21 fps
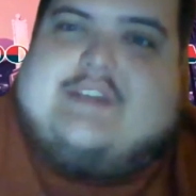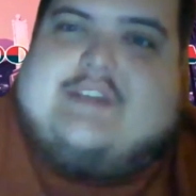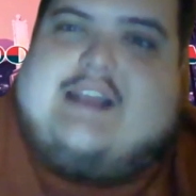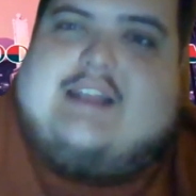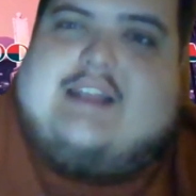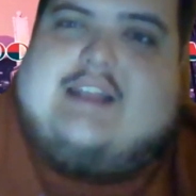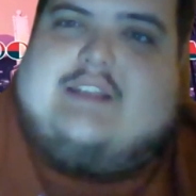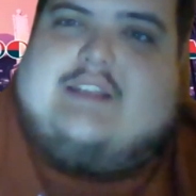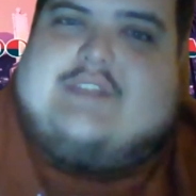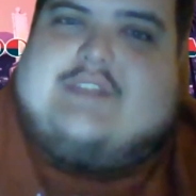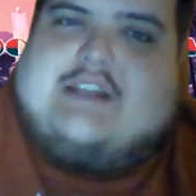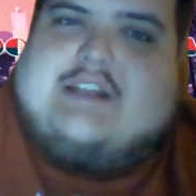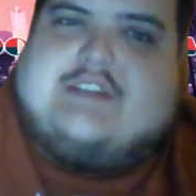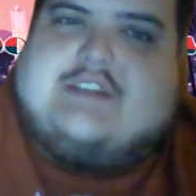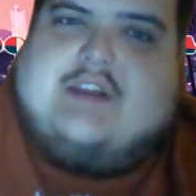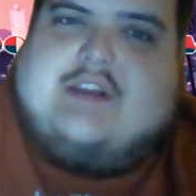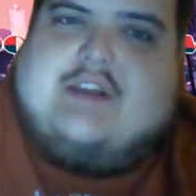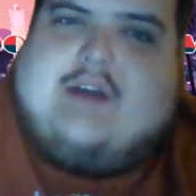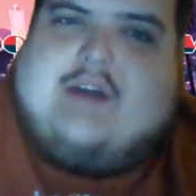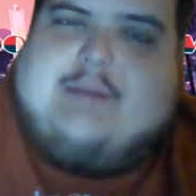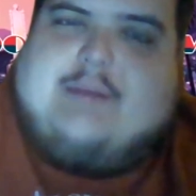I love that
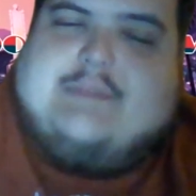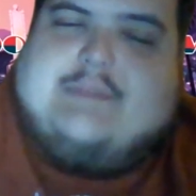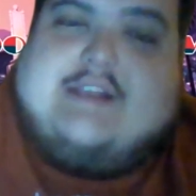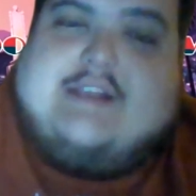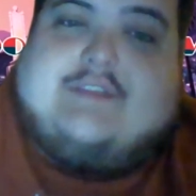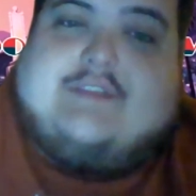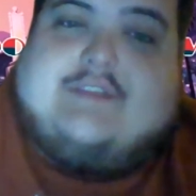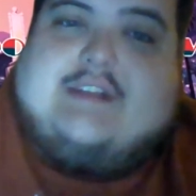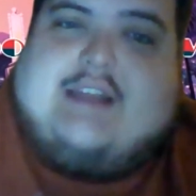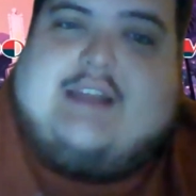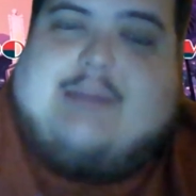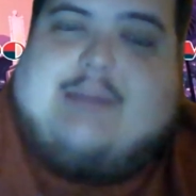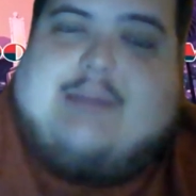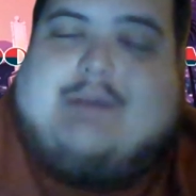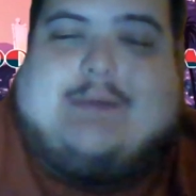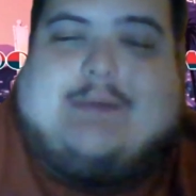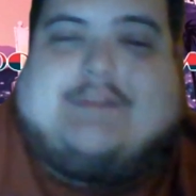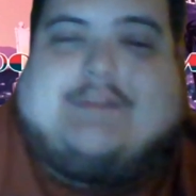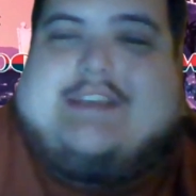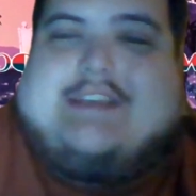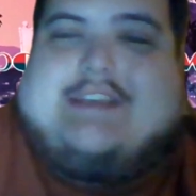show. I
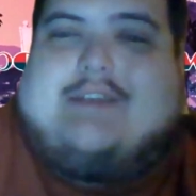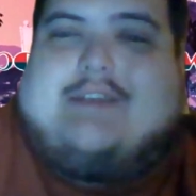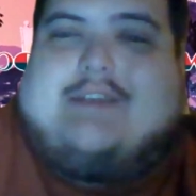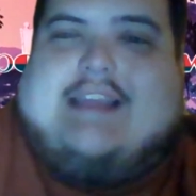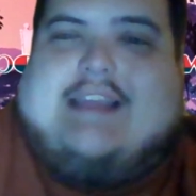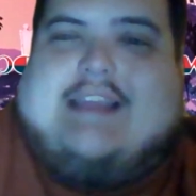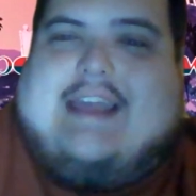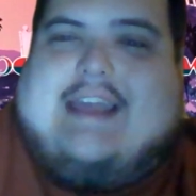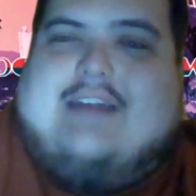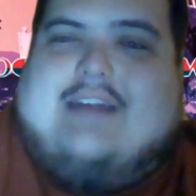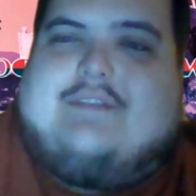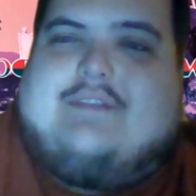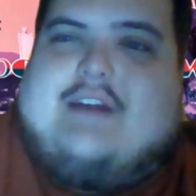probably have seen only half.